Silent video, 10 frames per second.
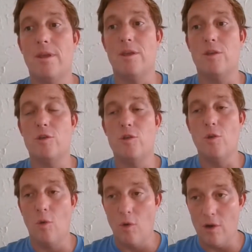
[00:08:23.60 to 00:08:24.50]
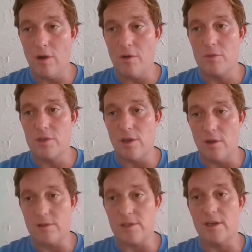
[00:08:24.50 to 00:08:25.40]
your
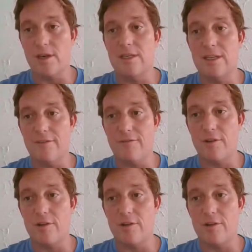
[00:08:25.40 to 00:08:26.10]
results are going to differ